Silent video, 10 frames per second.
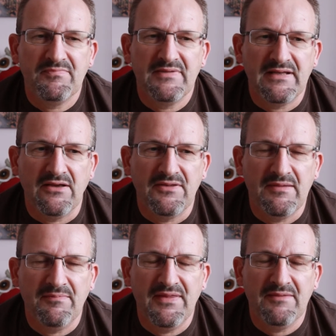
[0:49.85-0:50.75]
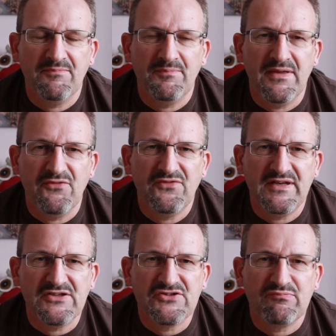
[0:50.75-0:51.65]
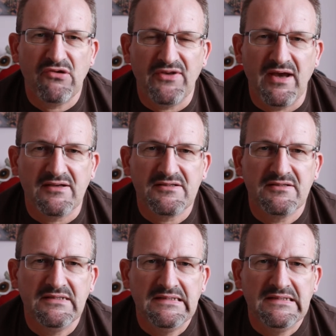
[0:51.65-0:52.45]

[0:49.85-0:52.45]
You know, their finished product,